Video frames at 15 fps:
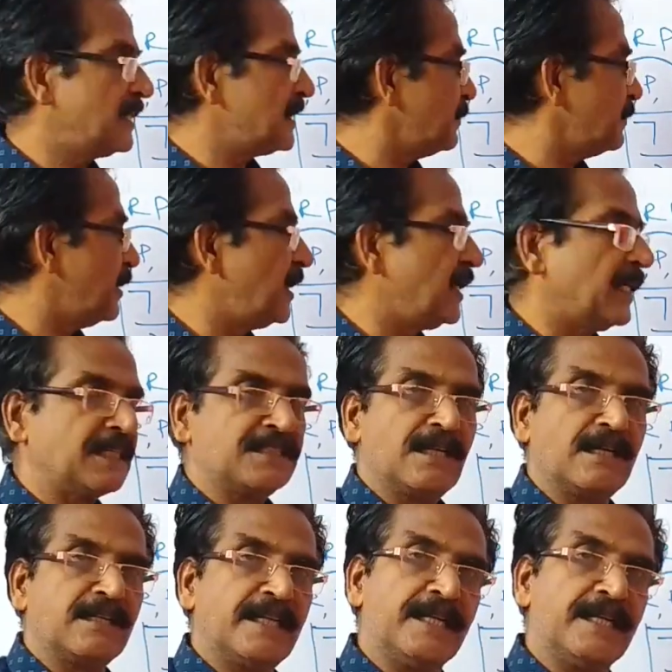3 similar
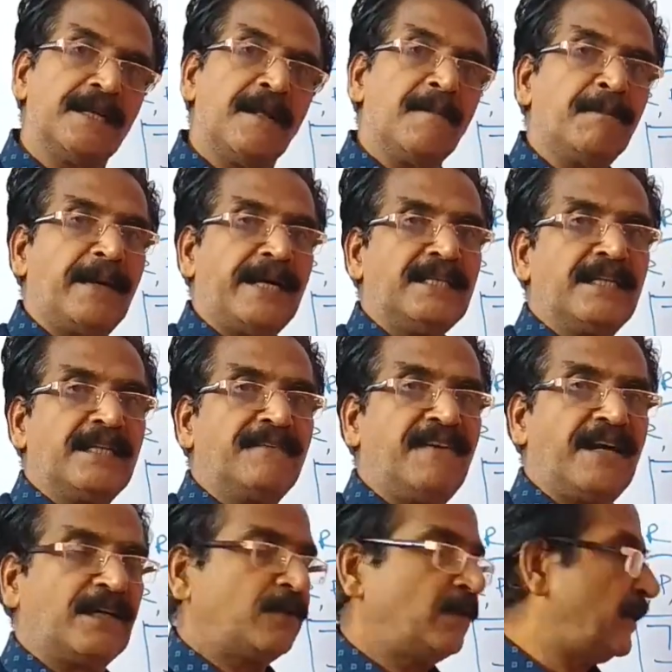letters are there by 3
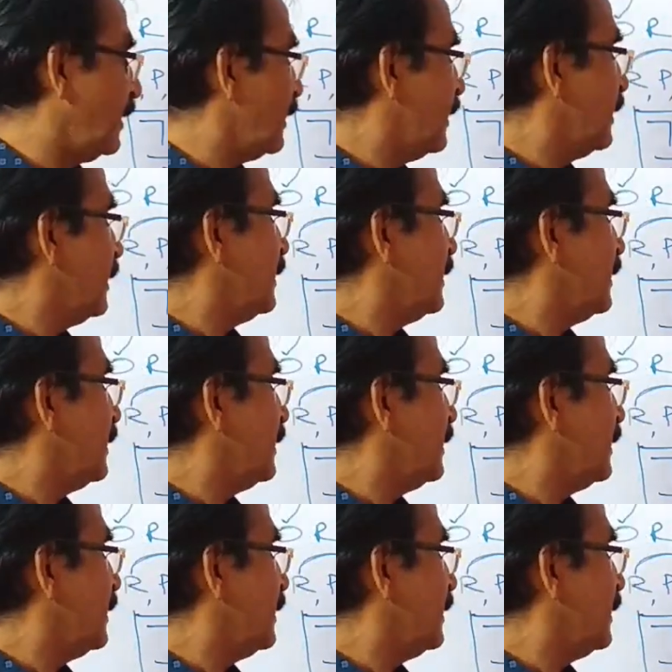factorial.